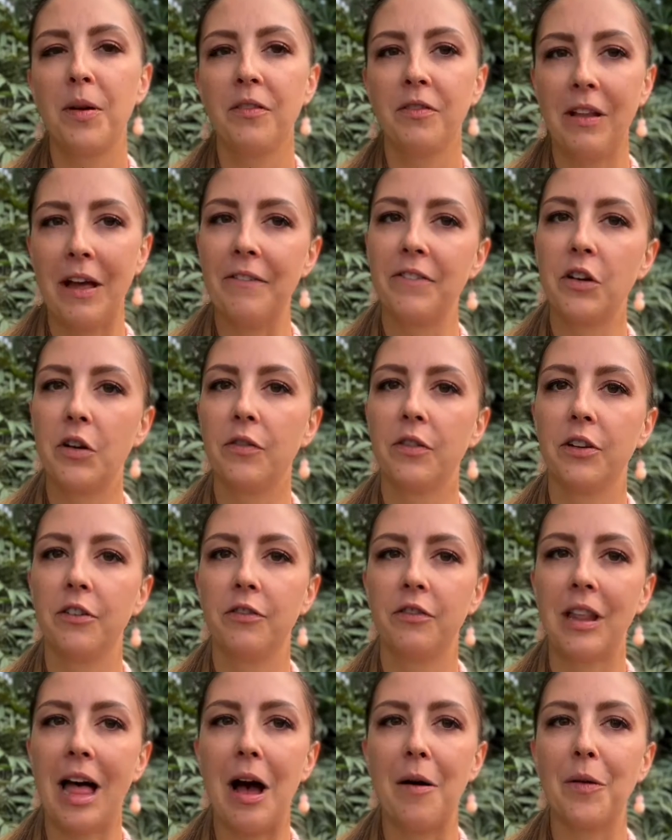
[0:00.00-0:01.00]
of leftover
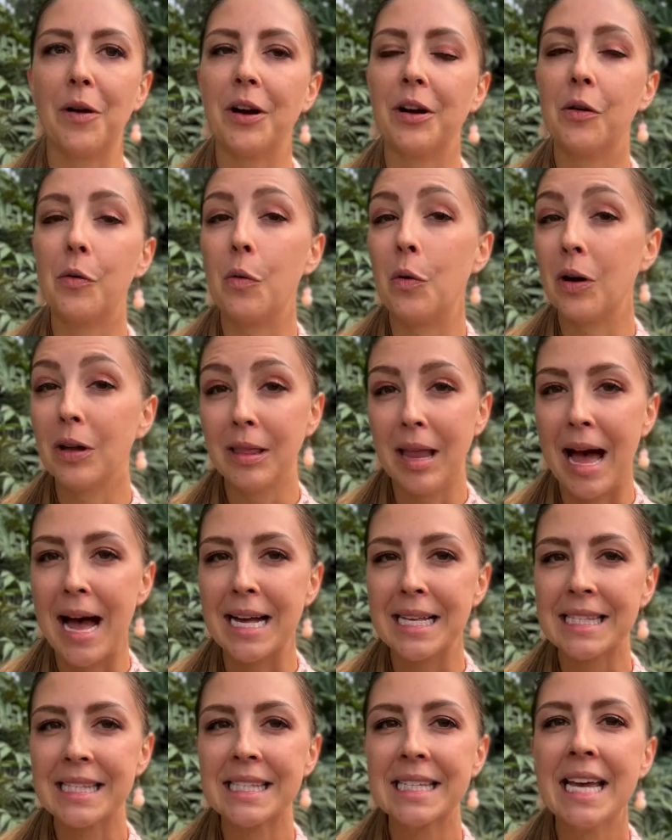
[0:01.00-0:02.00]
flour or
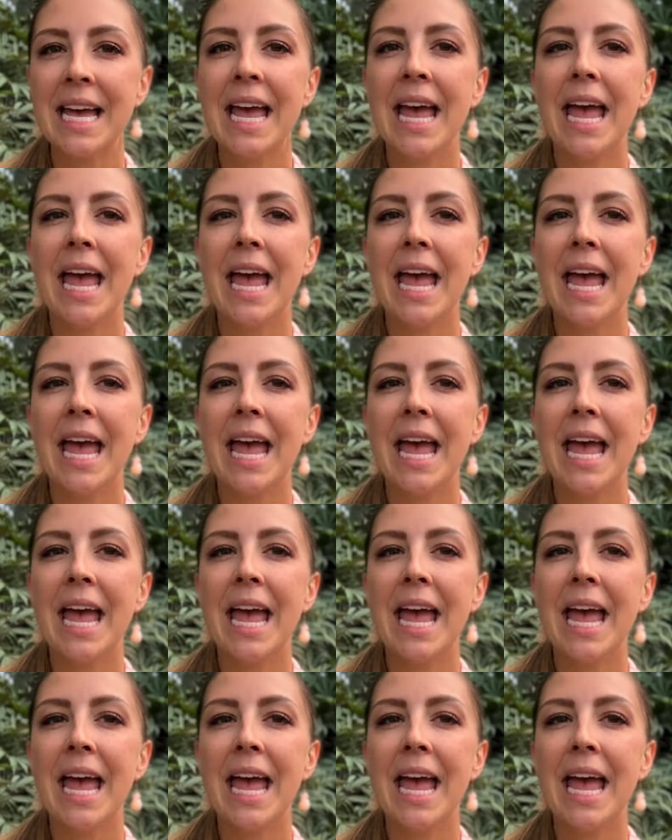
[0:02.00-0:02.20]
less